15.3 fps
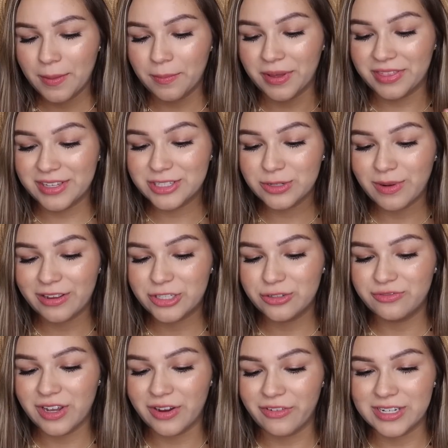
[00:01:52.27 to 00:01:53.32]
But these are my
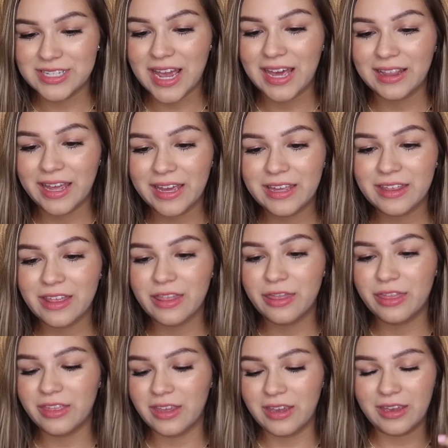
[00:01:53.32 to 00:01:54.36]
2 favorites. I like
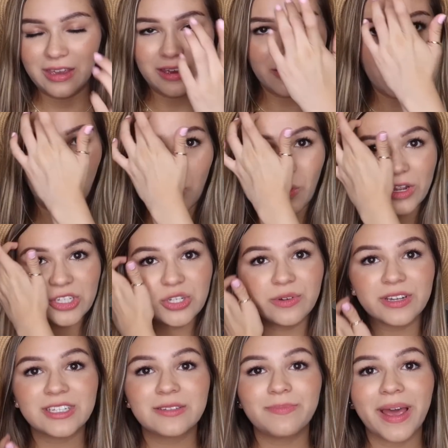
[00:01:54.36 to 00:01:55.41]
the What
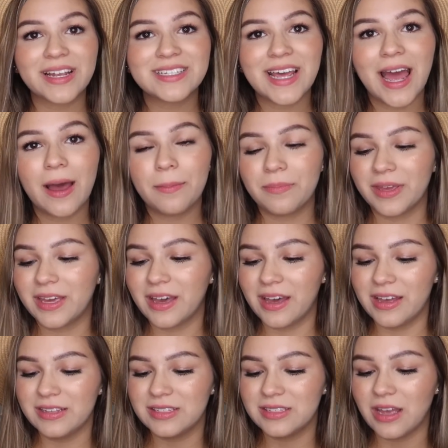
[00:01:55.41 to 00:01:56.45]
to Expect app
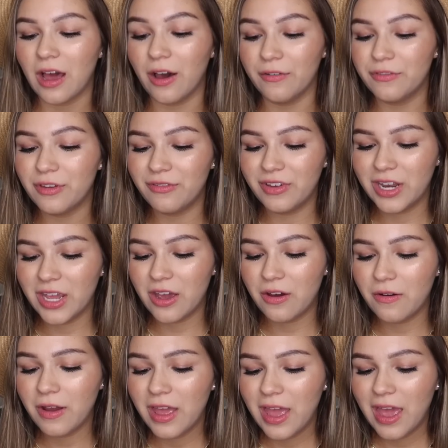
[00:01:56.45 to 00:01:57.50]
because of the
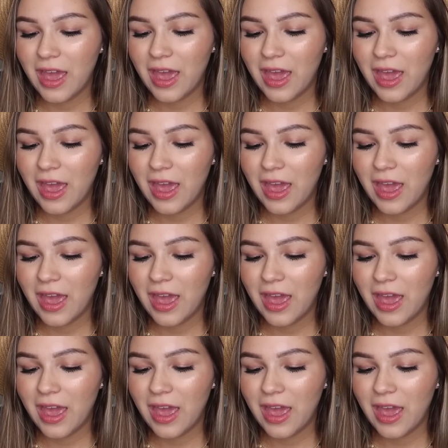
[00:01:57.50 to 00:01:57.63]
video,